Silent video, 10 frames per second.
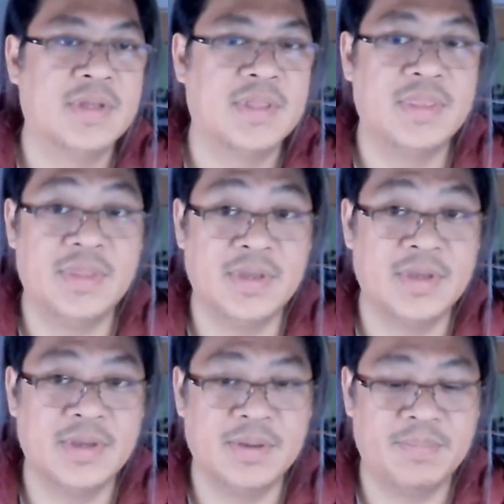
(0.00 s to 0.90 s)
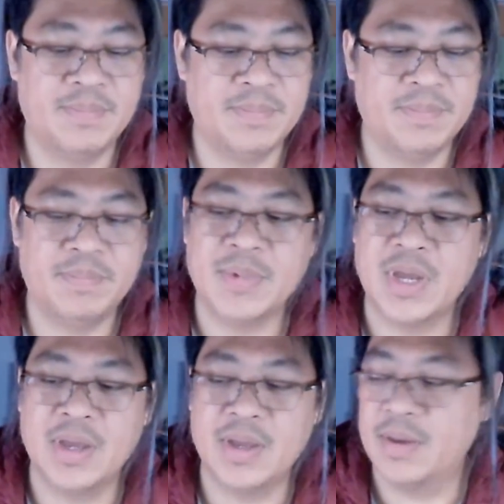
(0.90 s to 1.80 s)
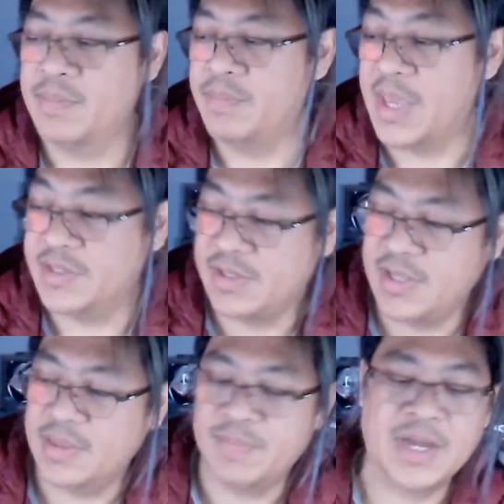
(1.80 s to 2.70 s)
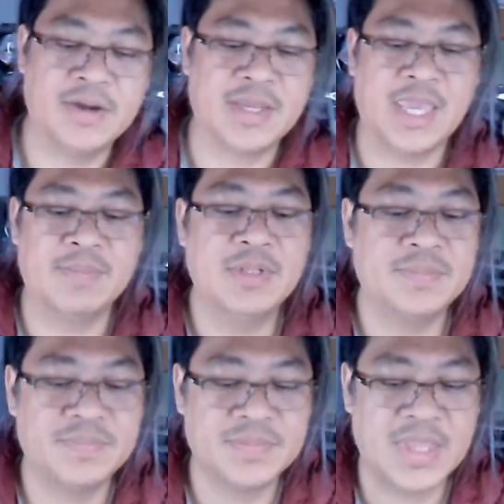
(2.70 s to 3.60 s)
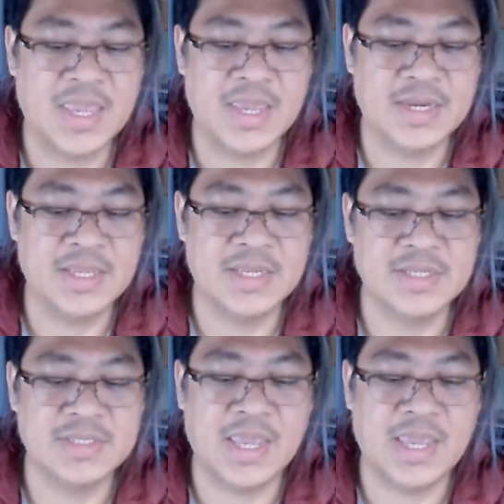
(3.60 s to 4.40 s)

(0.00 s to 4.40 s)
the basically the power cable, and it is